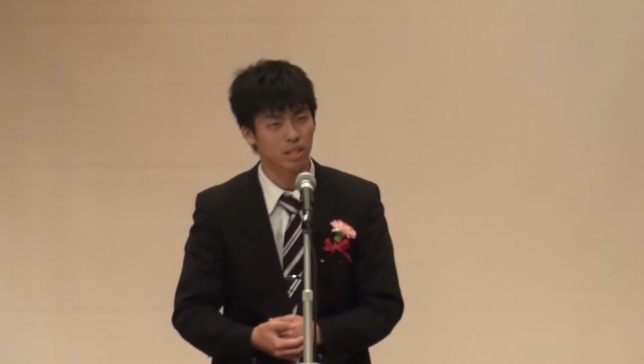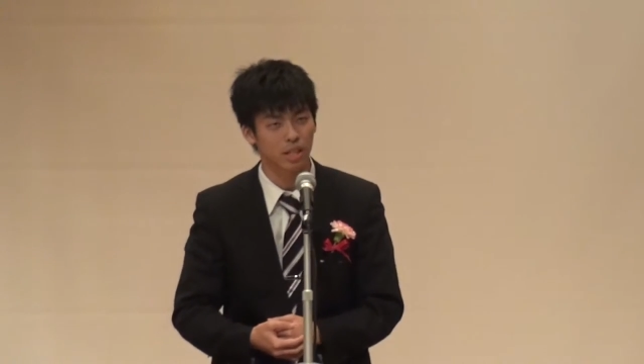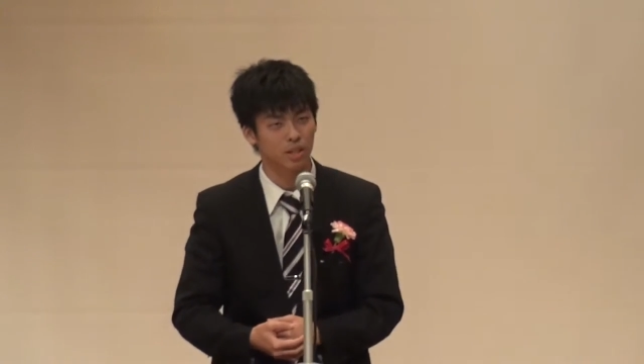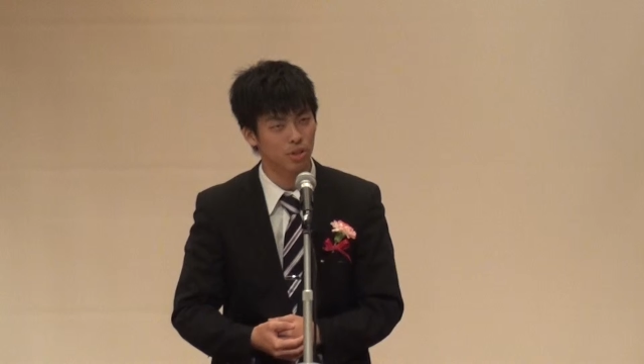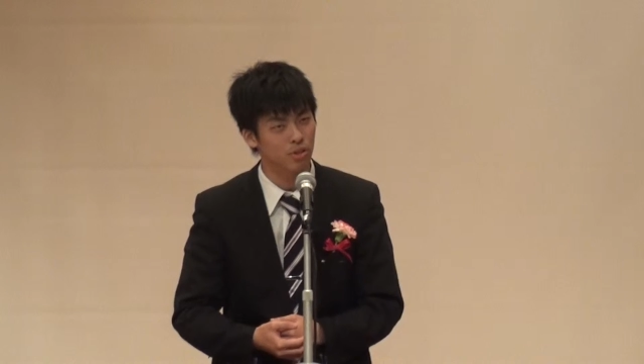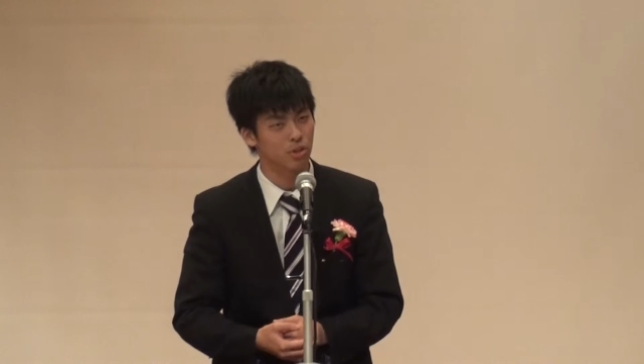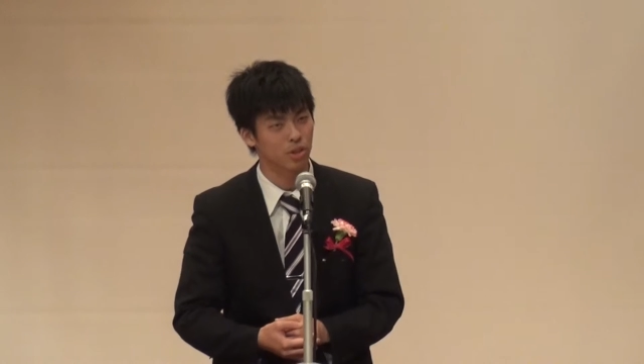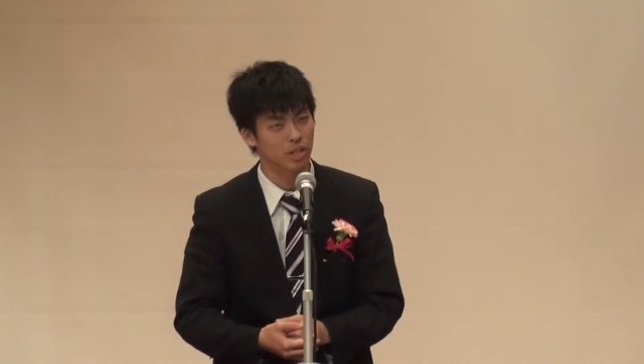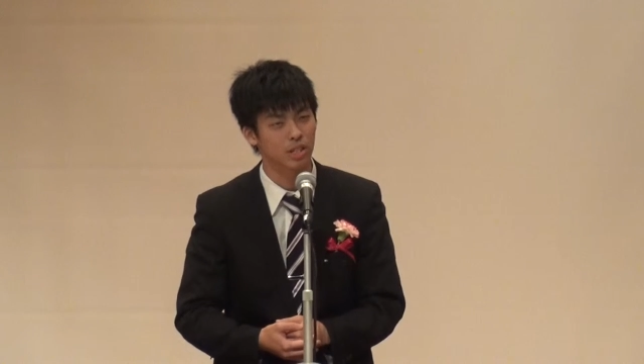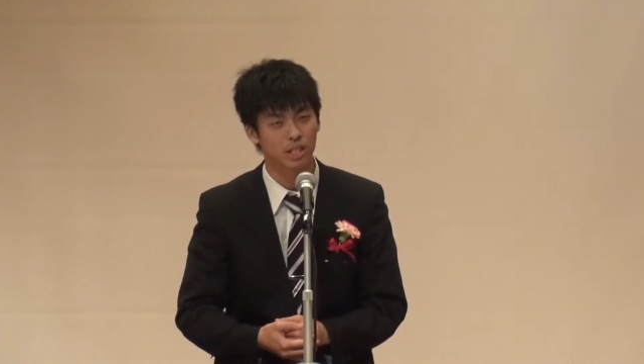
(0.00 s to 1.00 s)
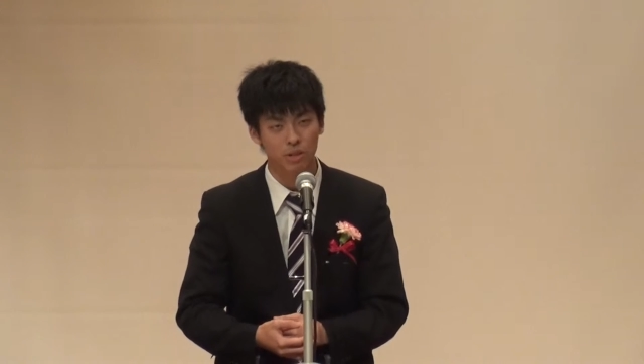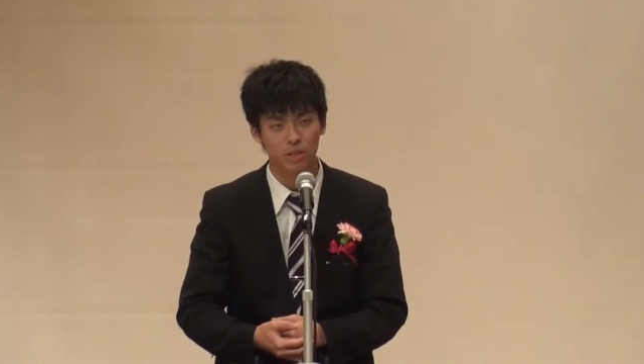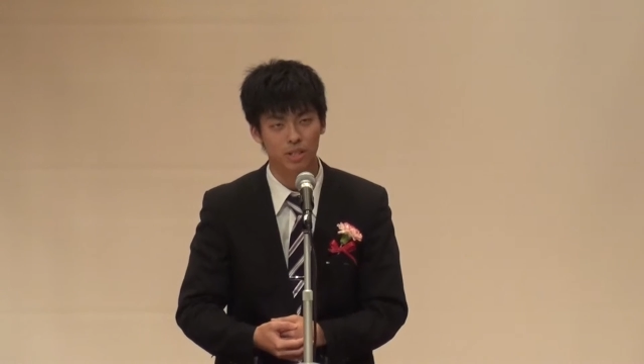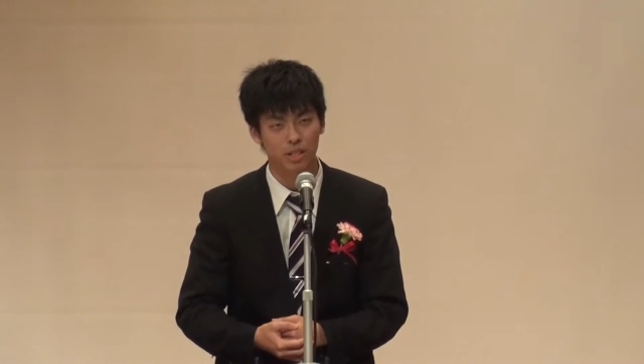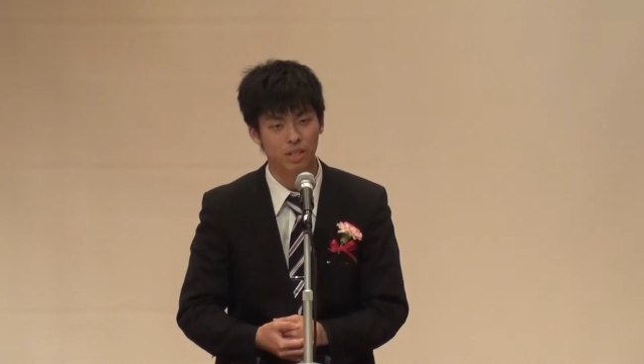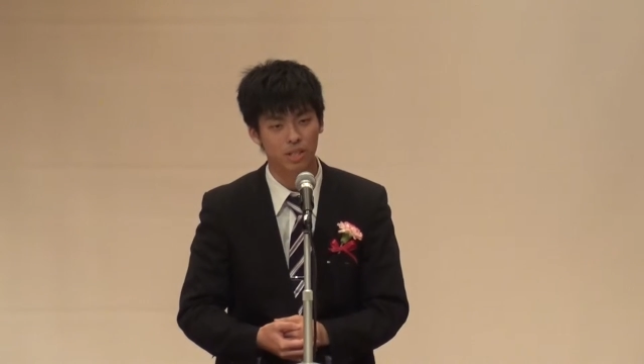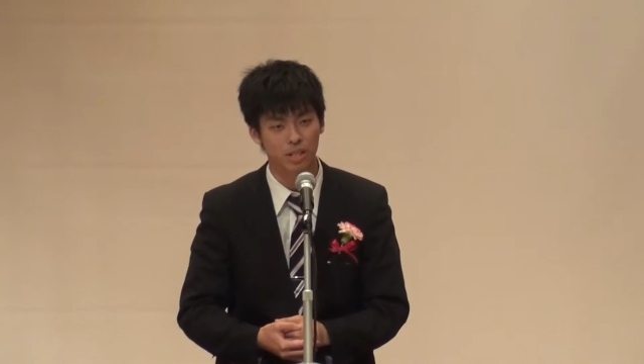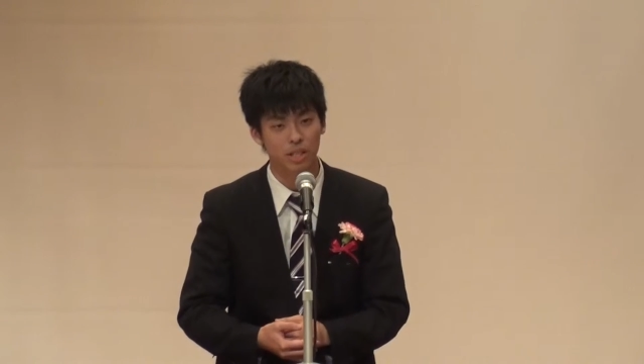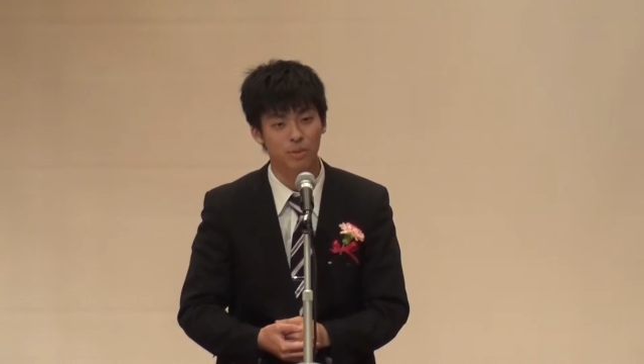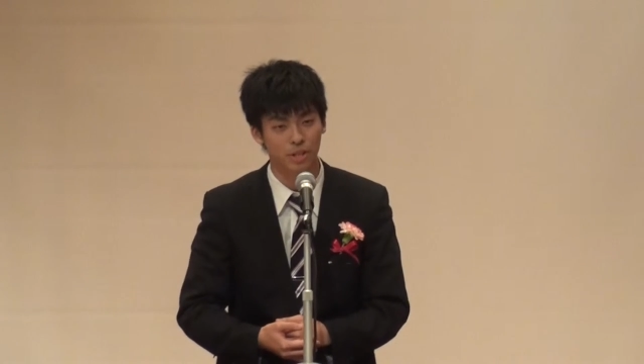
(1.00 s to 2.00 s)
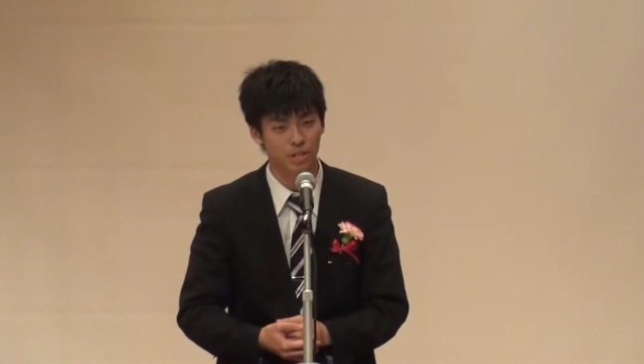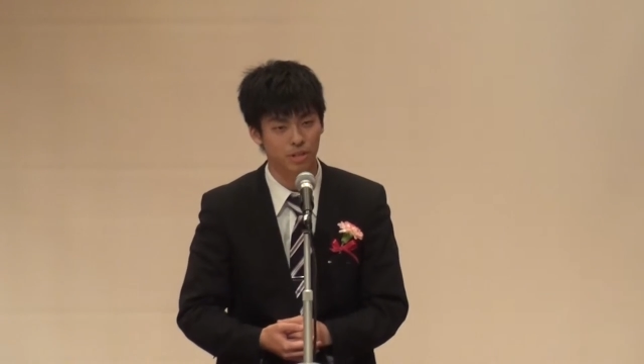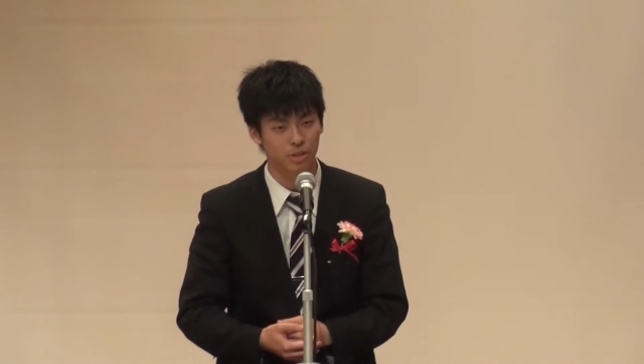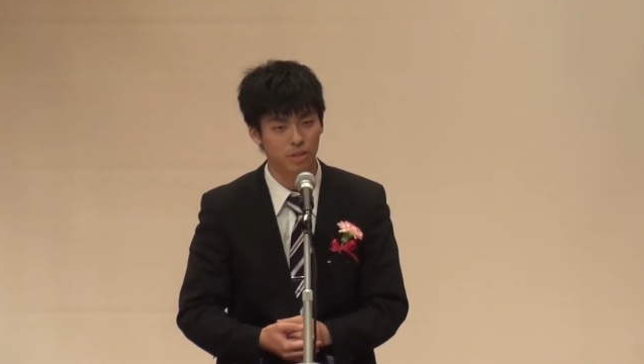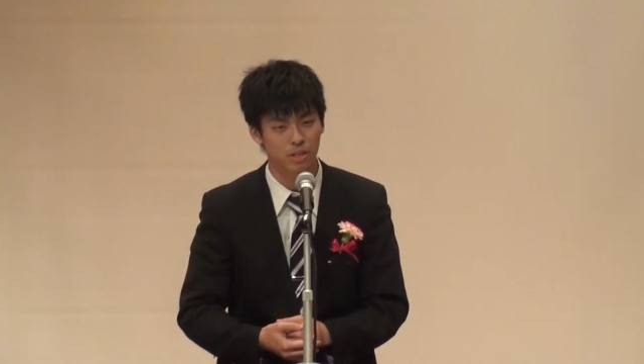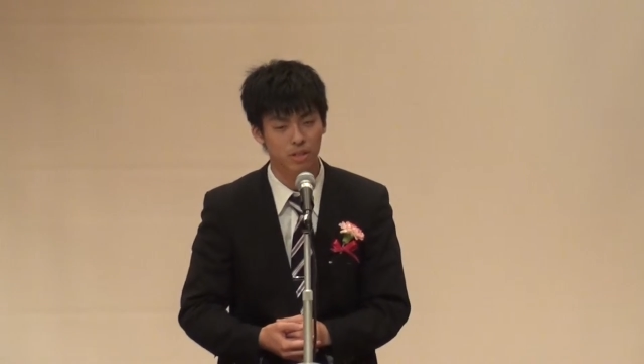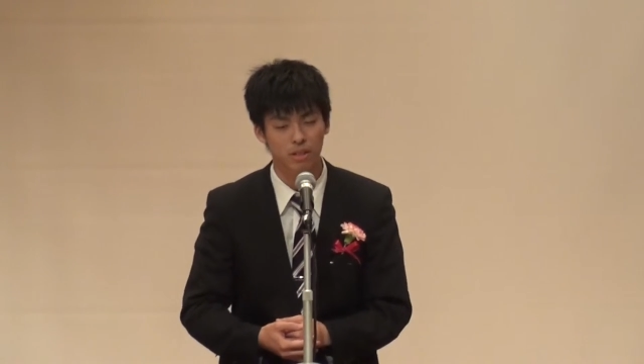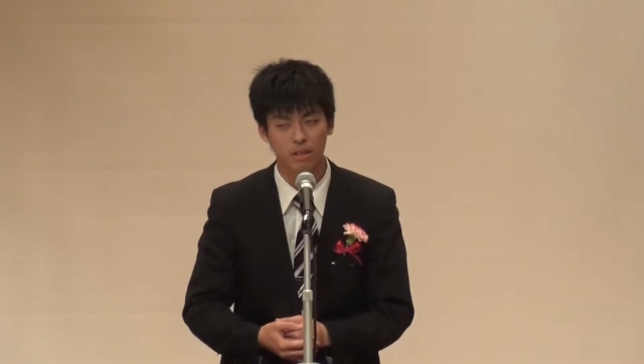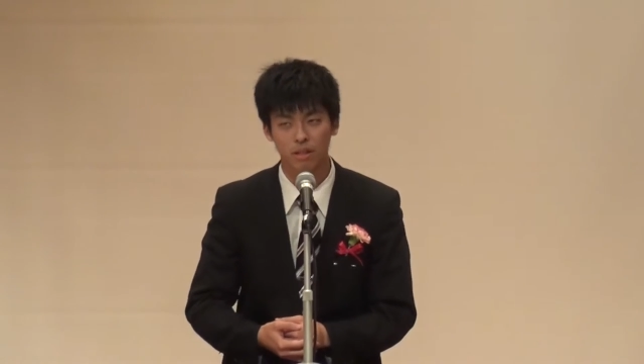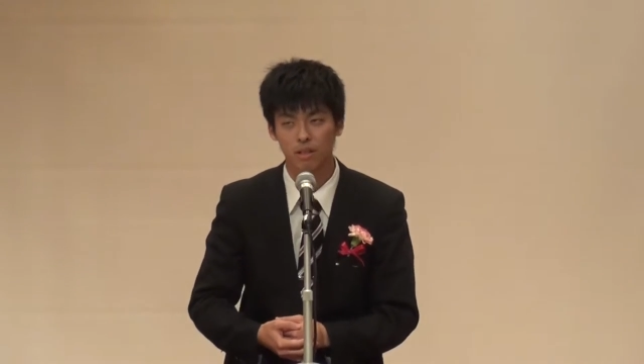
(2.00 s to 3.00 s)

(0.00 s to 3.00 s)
cannot notice the seriousness is very serious.